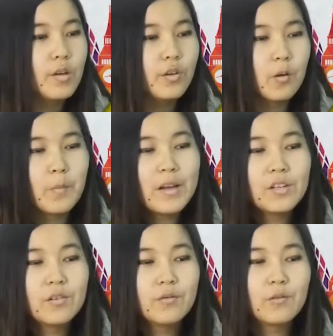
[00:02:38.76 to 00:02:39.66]
her
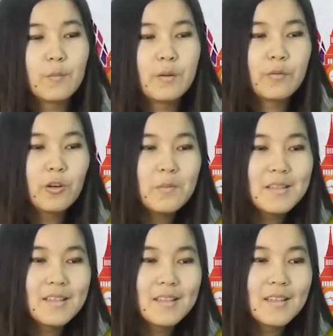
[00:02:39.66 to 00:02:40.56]
passion for
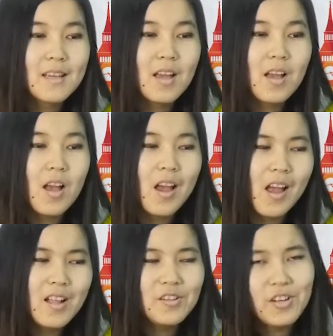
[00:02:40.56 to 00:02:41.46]
performance,
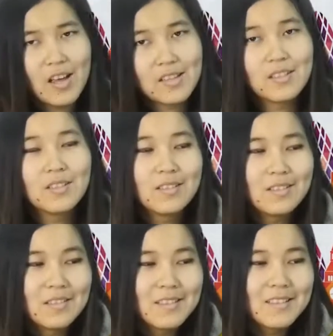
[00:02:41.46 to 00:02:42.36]
and she has good
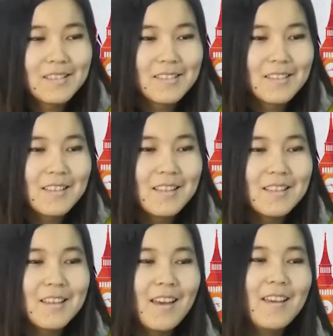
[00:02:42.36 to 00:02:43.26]
looks.
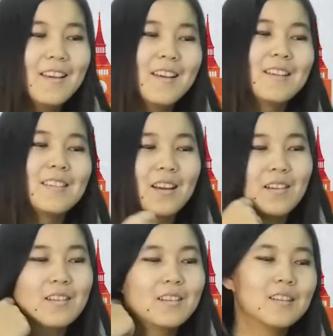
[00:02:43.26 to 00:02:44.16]
Okay? Yeah.
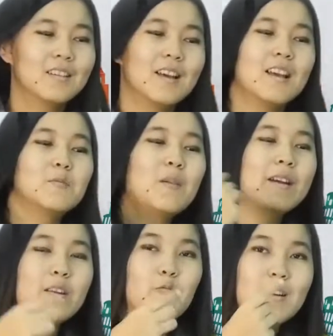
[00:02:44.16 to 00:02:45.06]

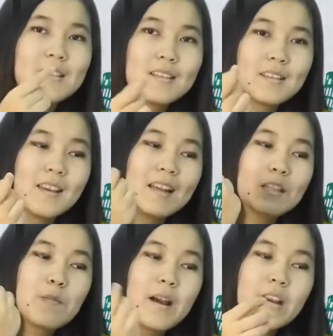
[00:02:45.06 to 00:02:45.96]
Admire what?
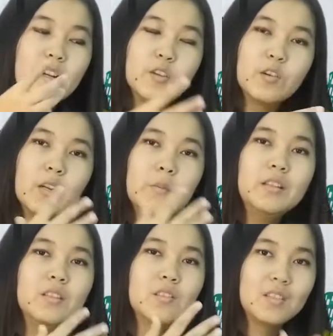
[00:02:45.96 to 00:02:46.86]
Admire her
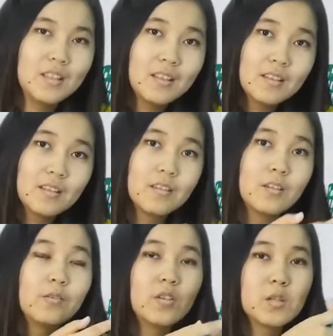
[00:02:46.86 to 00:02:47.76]
ability to sing.
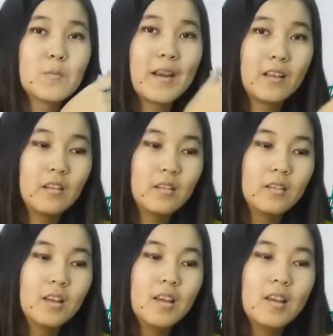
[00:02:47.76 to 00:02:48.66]
First parallel.
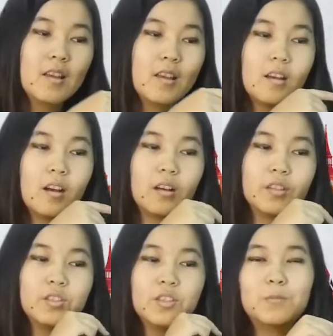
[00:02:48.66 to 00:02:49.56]

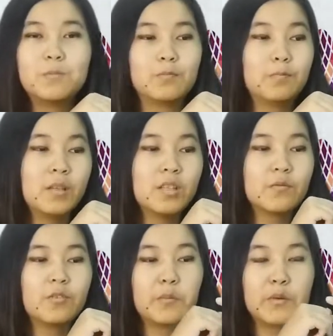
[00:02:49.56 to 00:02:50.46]
Her passion
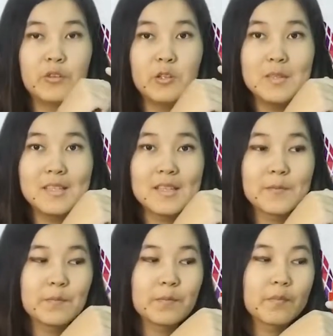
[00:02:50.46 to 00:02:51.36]
for performance
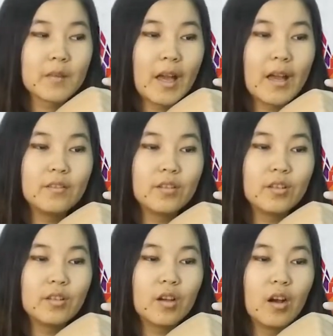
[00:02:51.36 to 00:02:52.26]
and
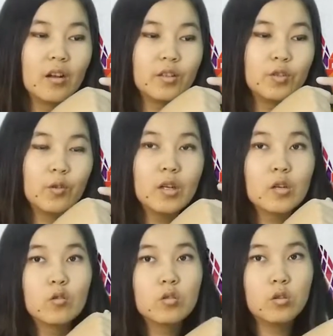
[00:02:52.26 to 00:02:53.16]
her
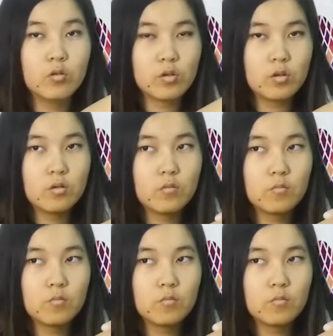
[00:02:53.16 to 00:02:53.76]
good looks.